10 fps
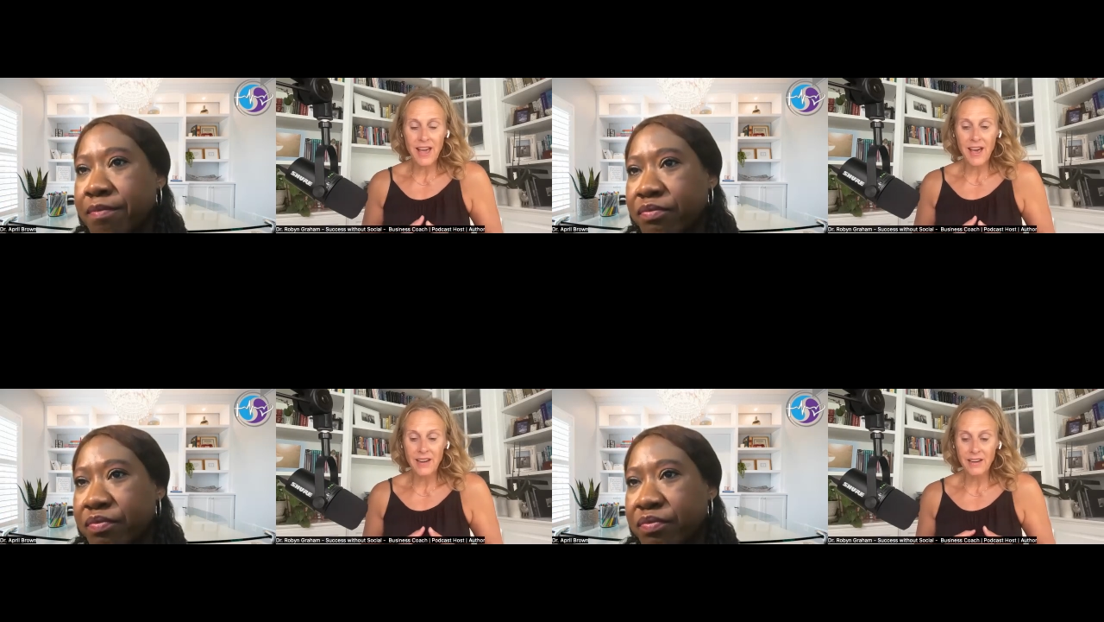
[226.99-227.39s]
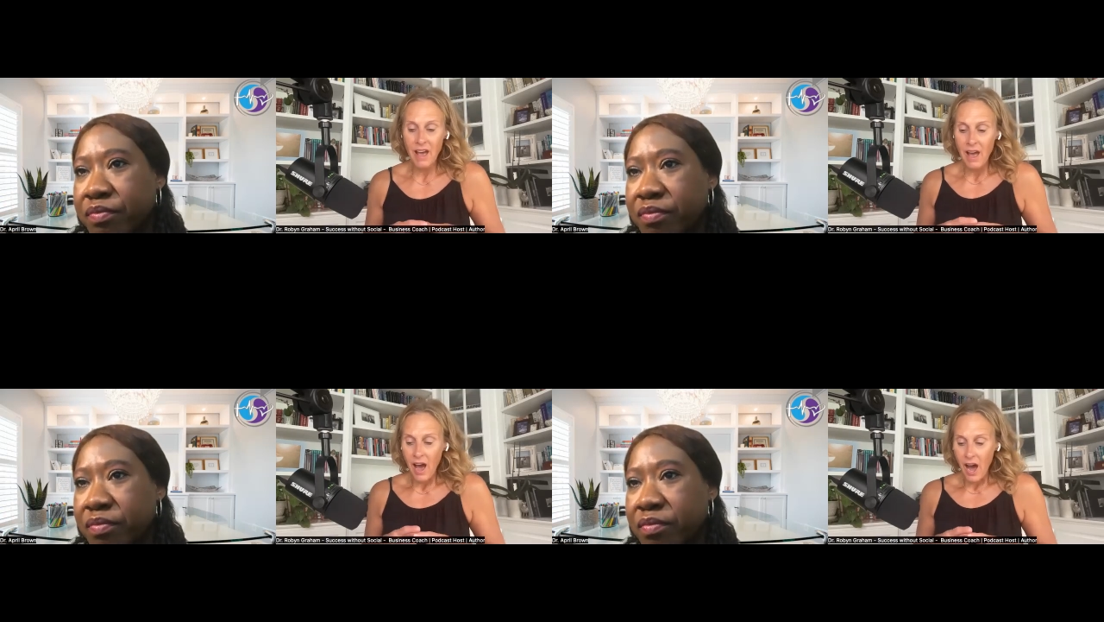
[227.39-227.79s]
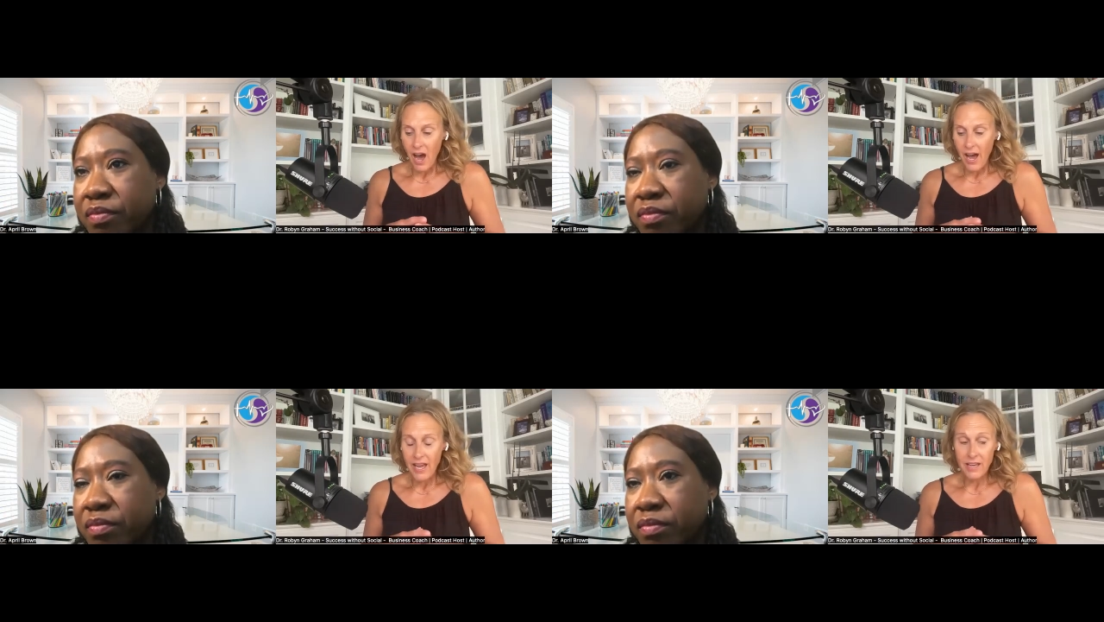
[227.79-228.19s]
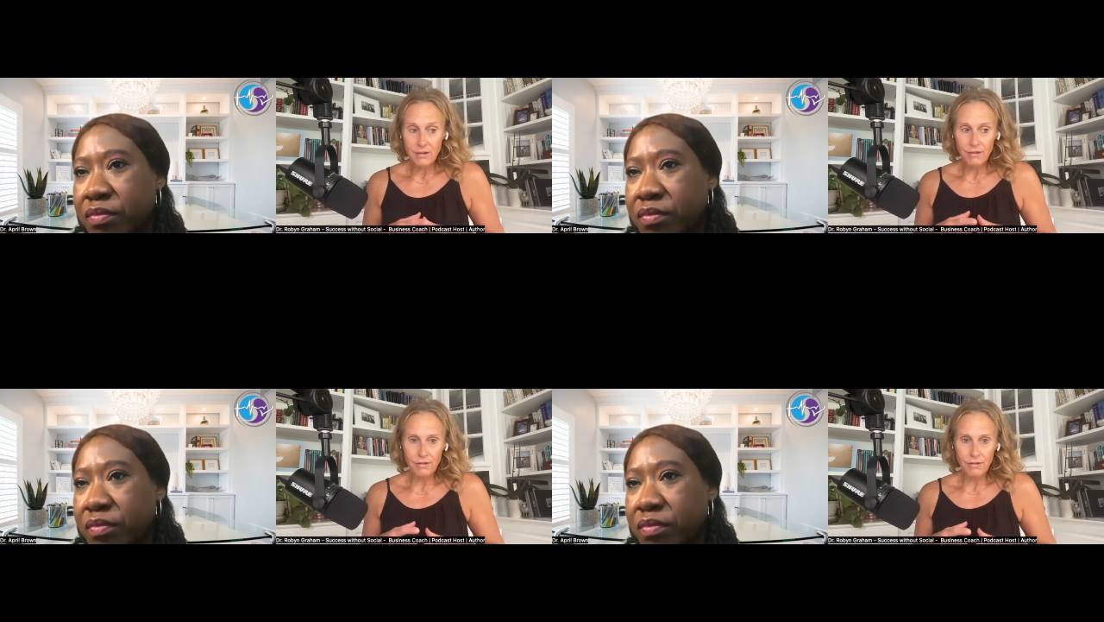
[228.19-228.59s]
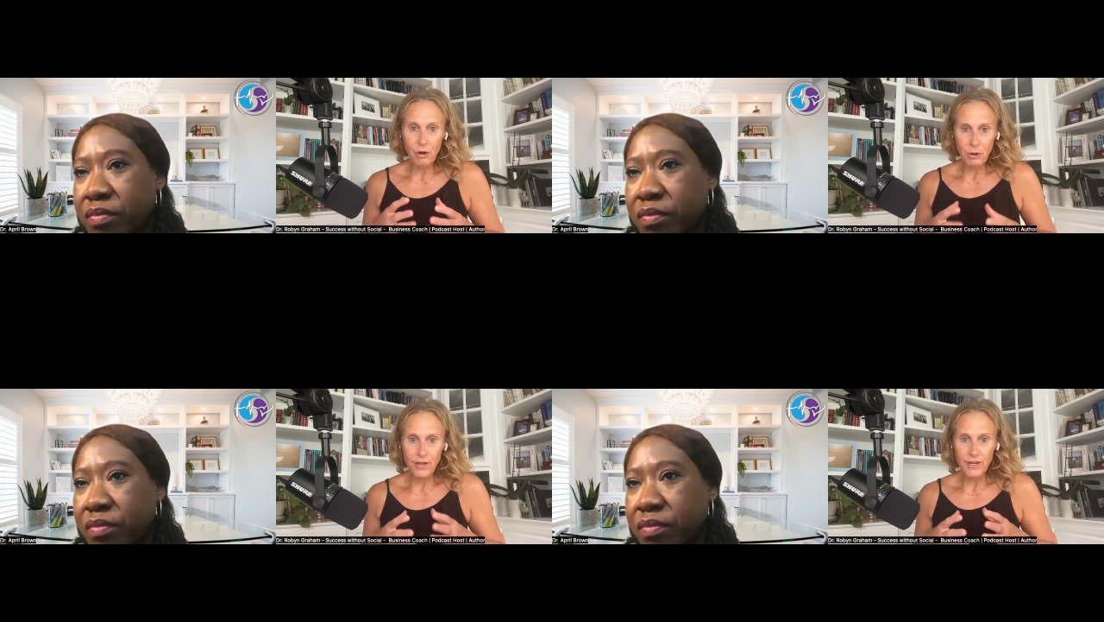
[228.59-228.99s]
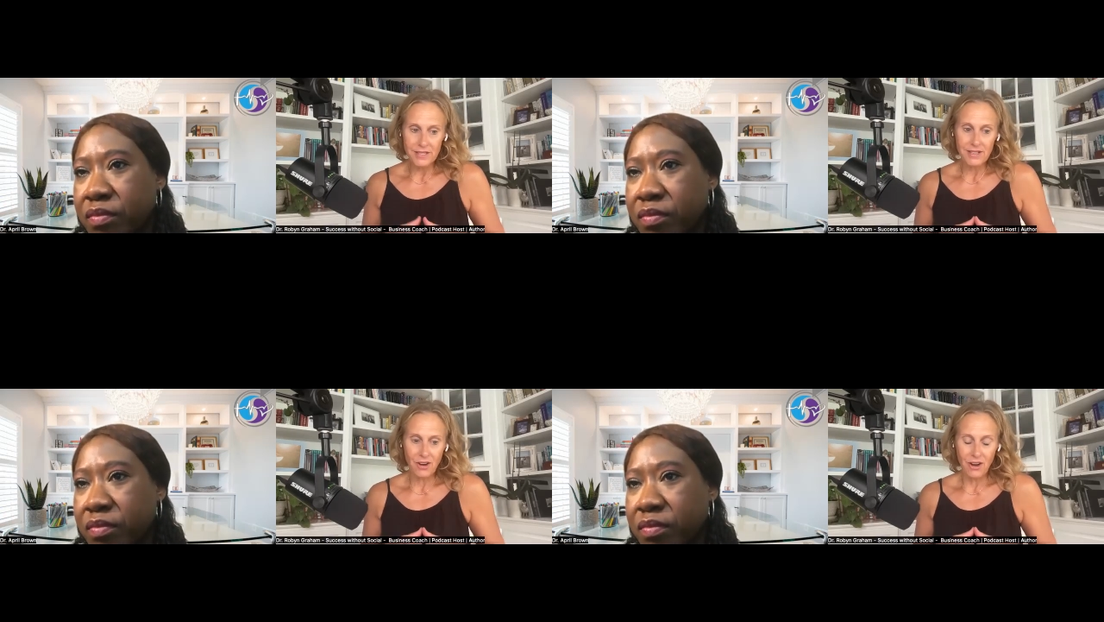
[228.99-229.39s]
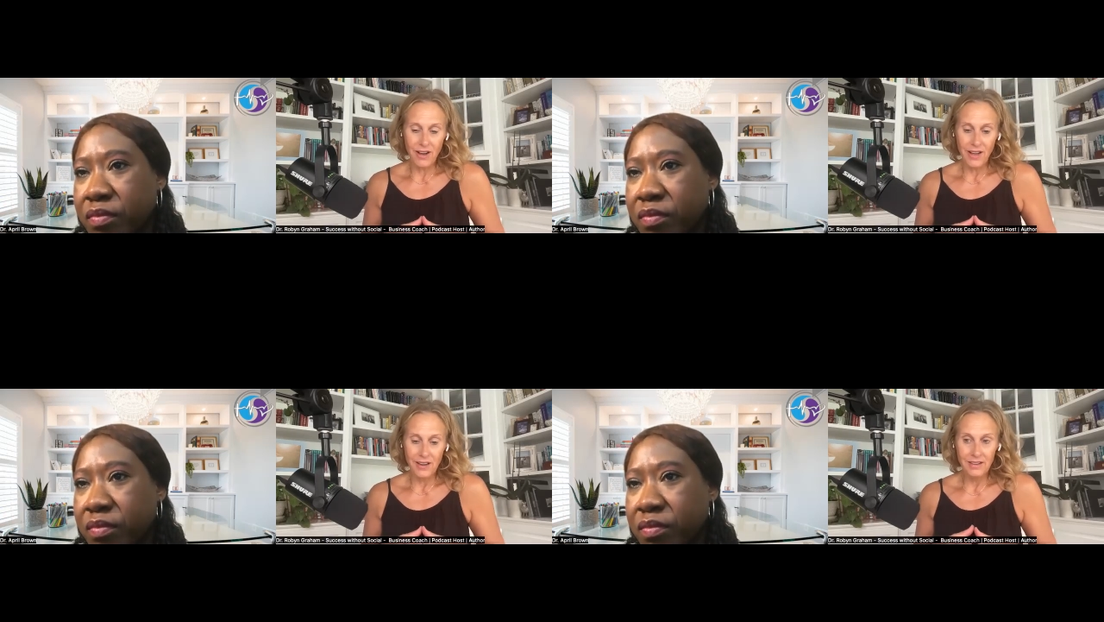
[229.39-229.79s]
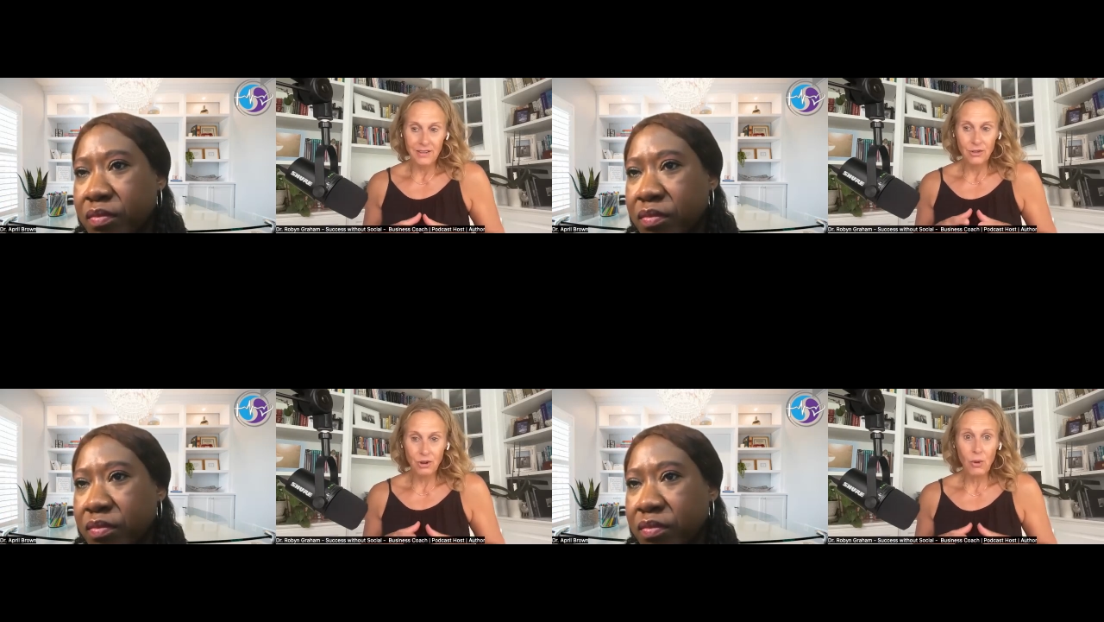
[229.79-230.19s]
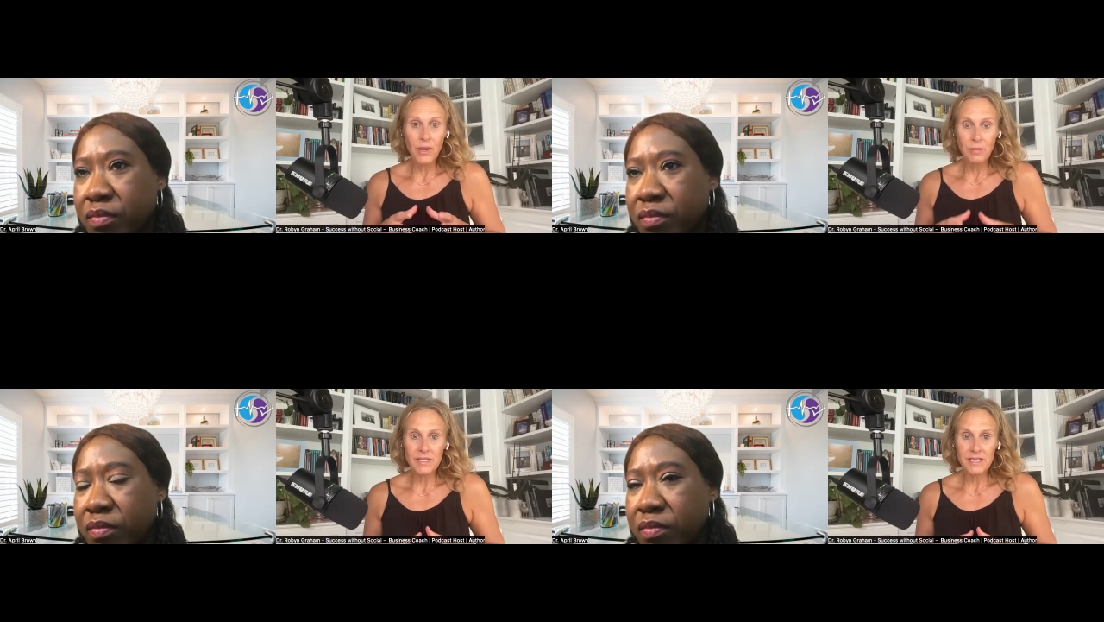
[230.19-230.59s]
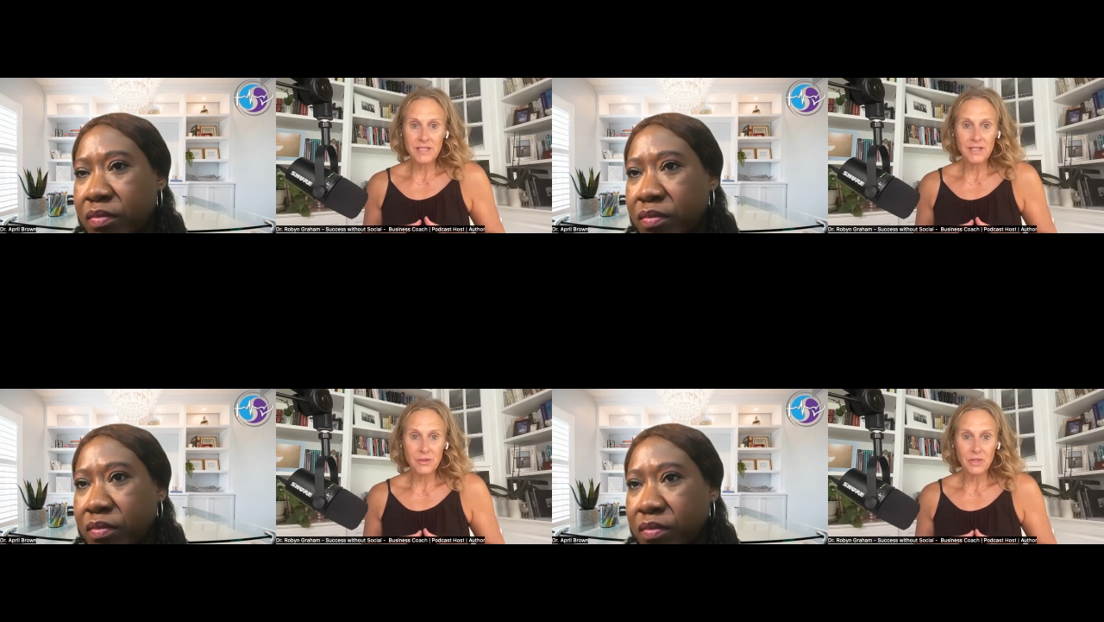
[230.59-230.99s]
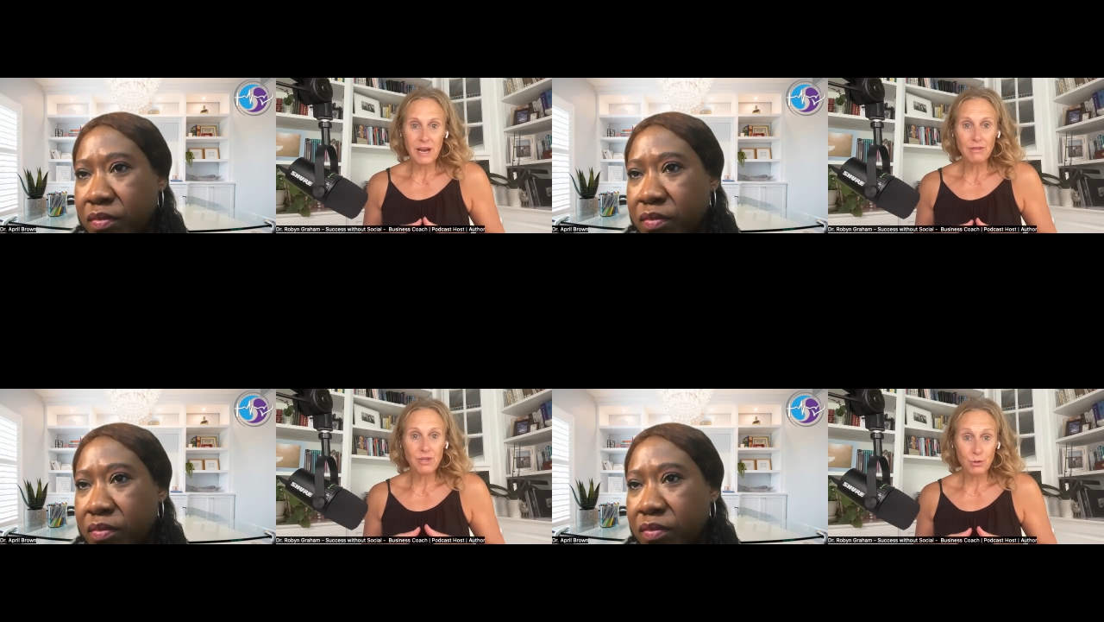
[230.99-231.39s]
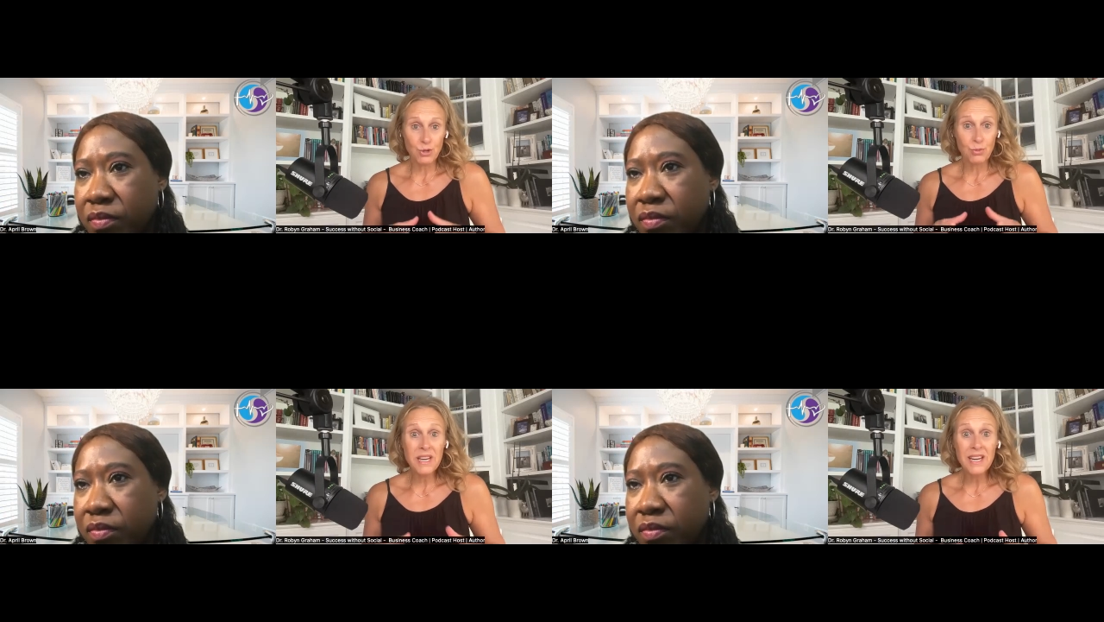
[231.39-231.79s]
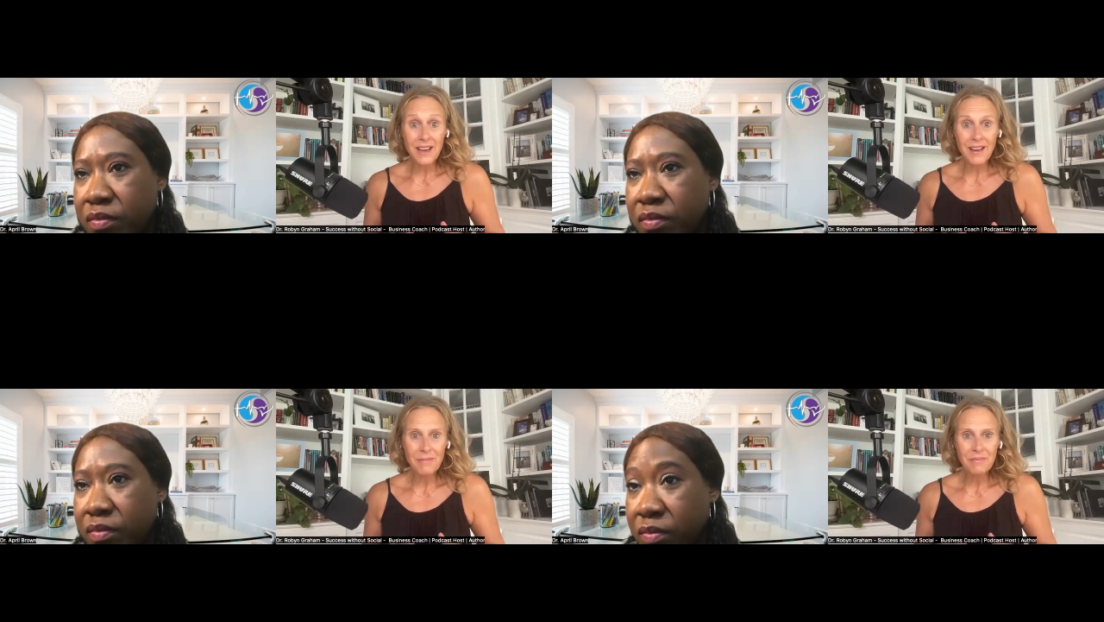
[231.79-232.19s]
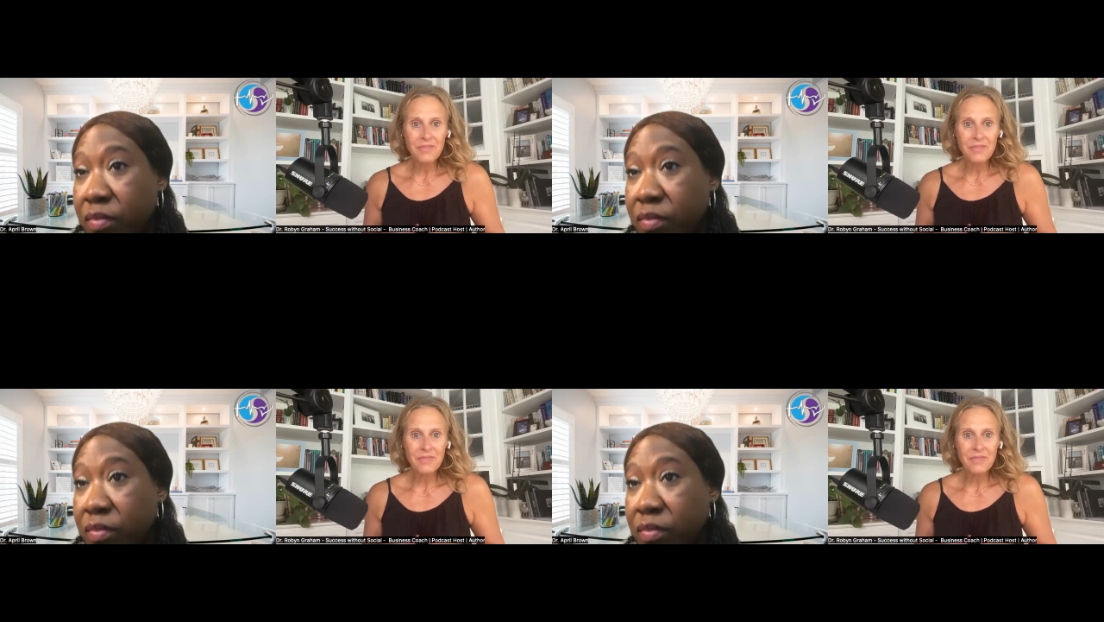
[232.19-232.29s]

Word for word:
Speaker 1: And I focus on growing businesses without social media.